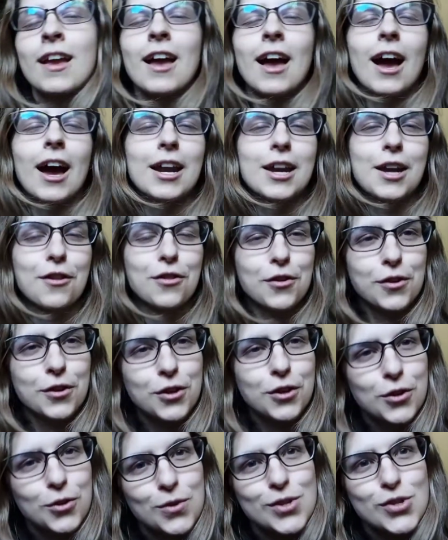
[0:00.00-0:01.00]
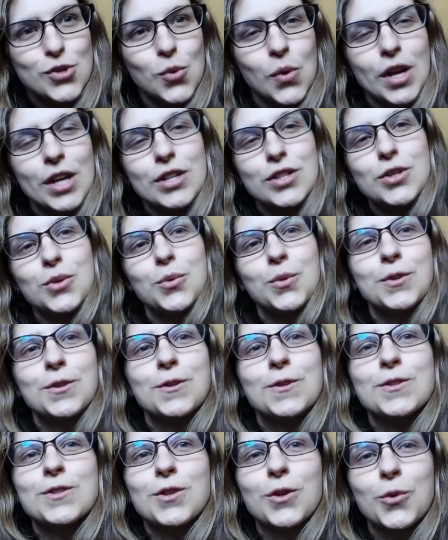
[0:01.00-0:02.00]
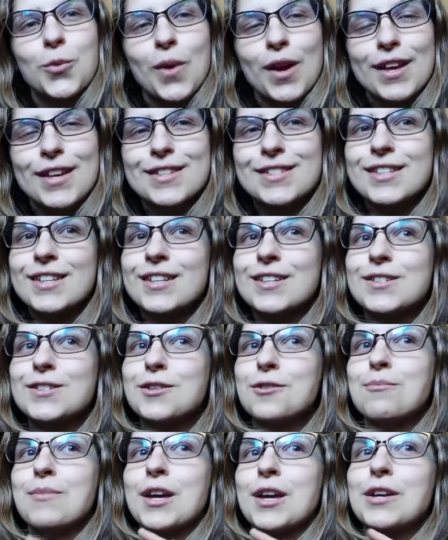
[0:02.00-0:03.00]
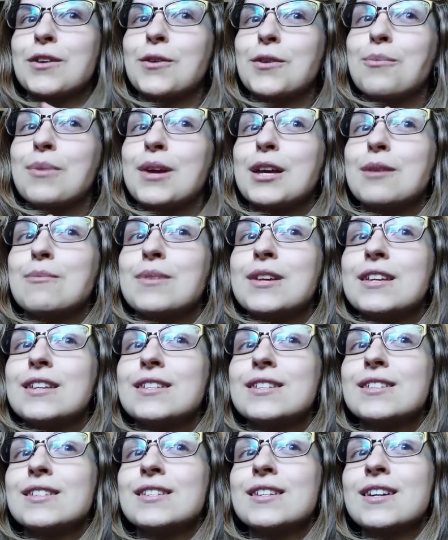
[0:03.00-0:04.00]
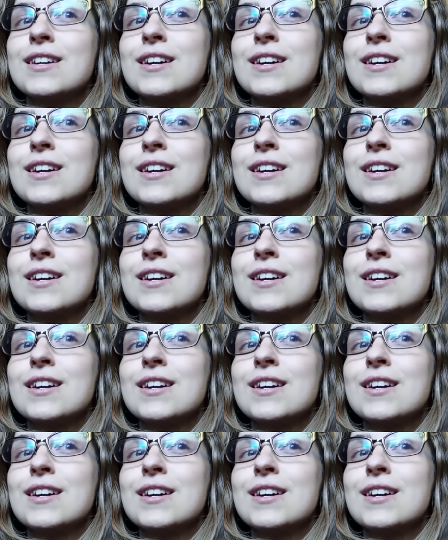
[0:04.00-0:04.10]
Another huge way to reduce your waste is to make your babies